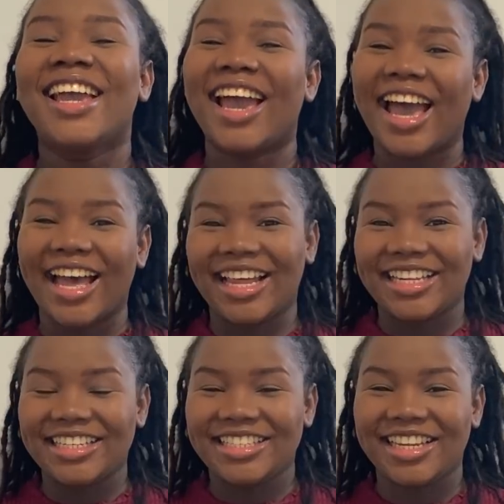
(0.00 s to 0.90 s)

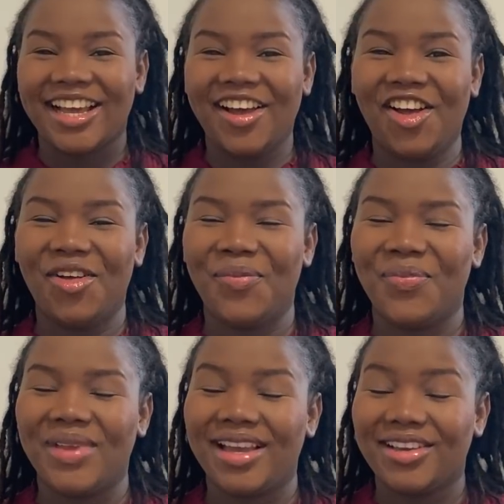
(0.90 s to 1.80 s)
and
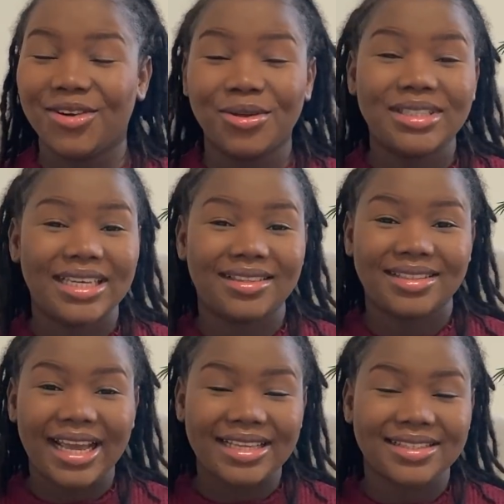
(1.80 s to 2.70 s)
go take the
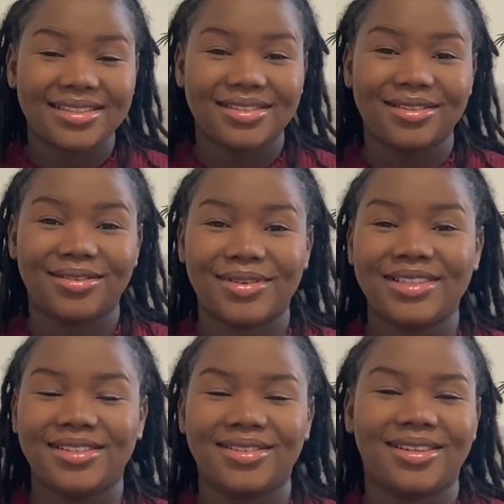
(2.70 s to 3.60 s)
test. So went
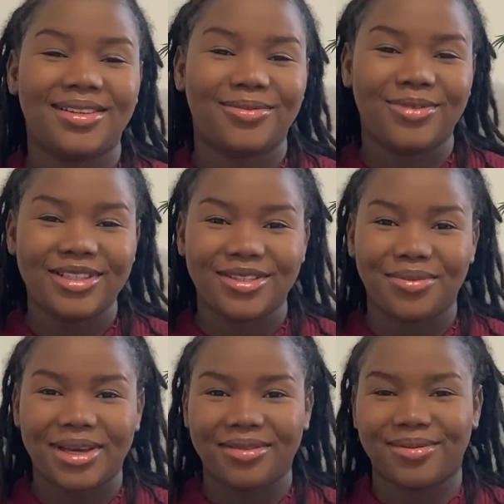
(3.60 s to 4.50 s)
to the
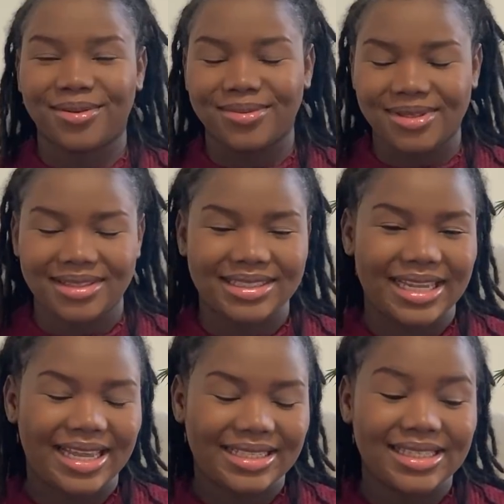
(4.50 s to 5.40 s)
bathroom, took the
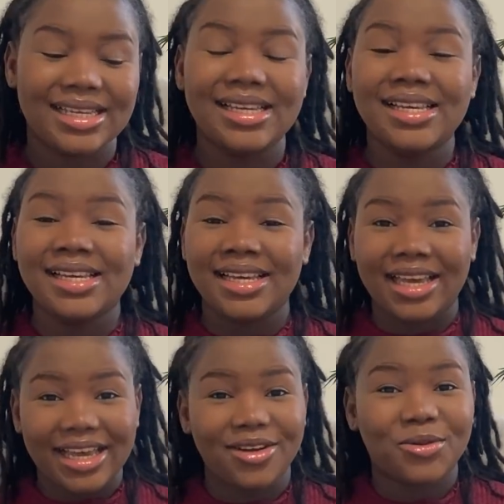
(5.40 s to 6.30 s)
test,
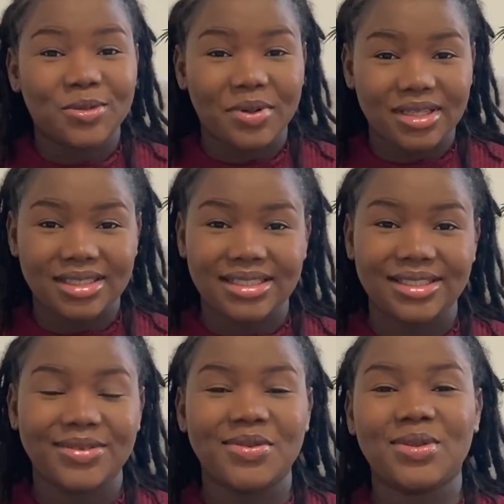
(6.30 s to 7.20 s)
and it was
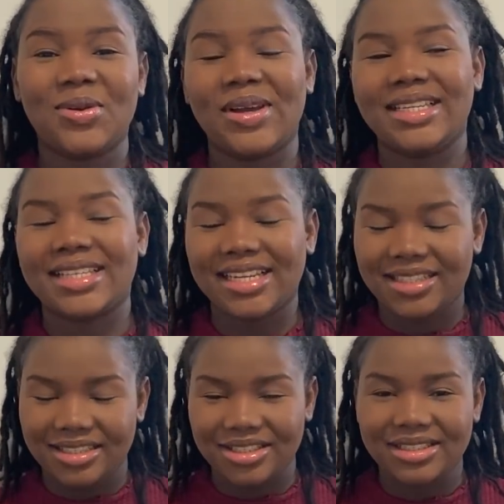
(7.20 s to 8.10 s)
positive. So I decided
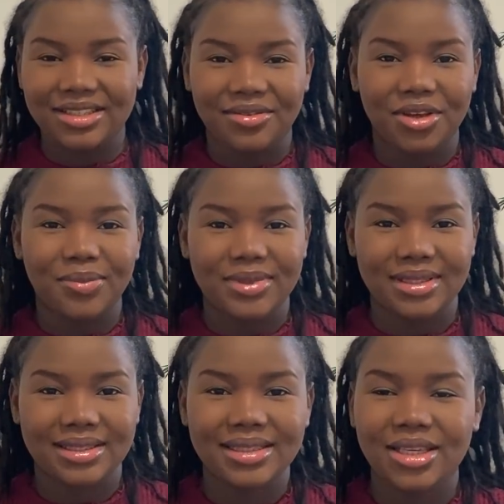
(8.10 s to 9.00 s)
to just leave him to
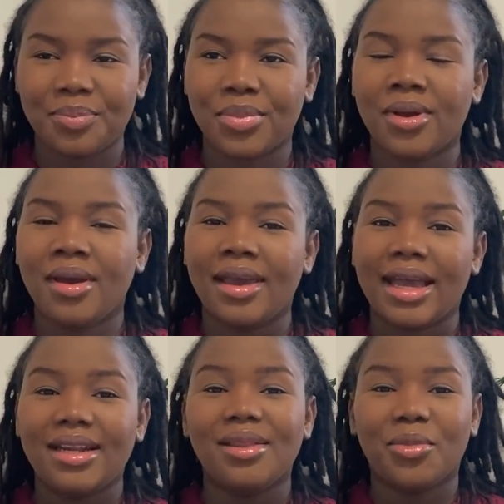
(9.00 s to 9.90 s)
sleep.
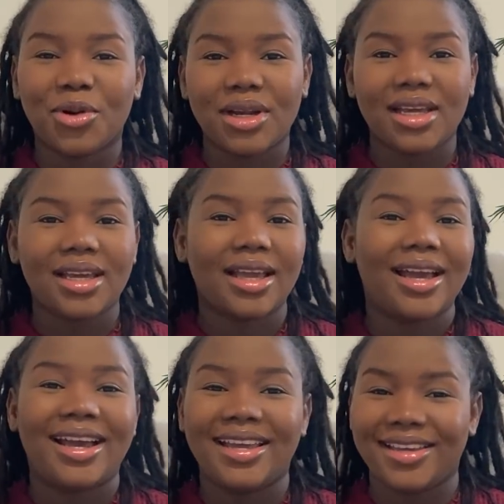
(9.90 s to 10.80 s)
And in the morning,
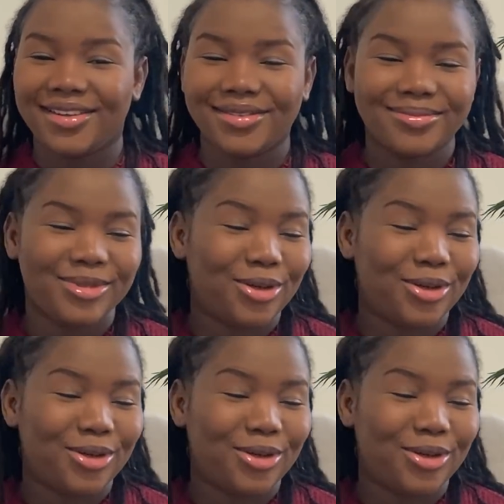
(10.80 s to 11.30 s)
I, you